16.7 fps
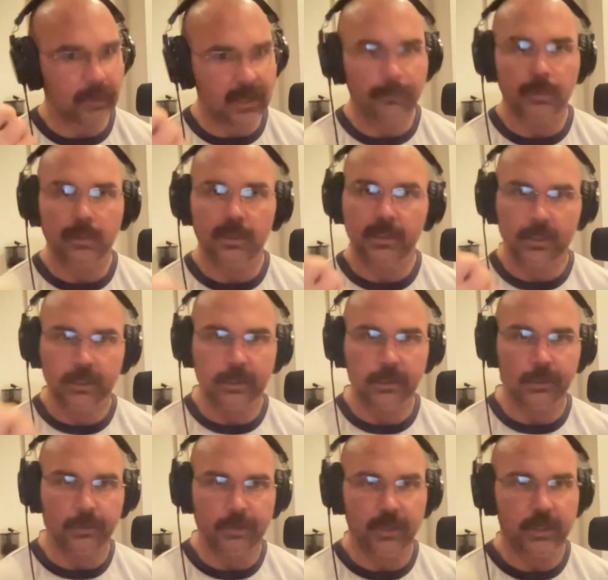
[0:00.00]
people
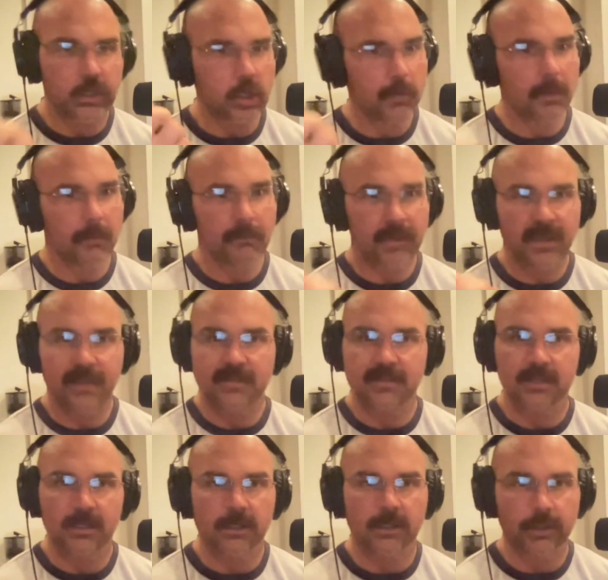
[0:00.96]
included, human
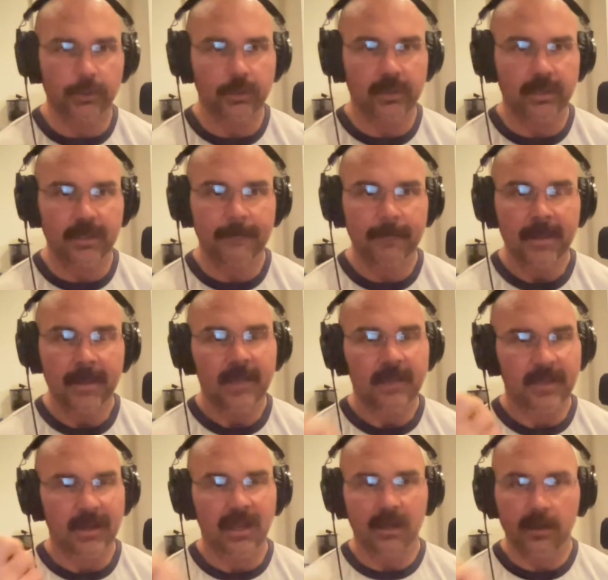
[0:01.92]
beings included,
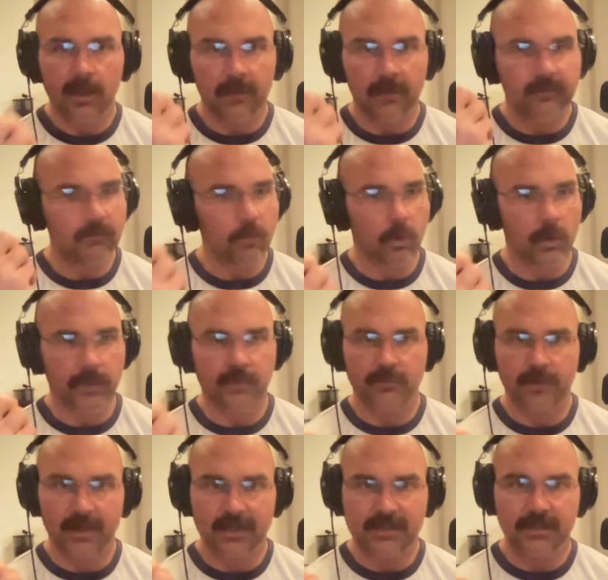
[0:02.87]
that I love more
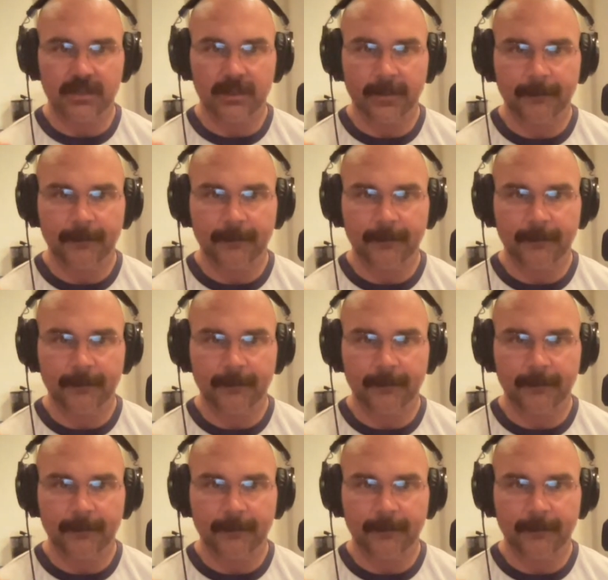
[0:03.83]
than wrestling.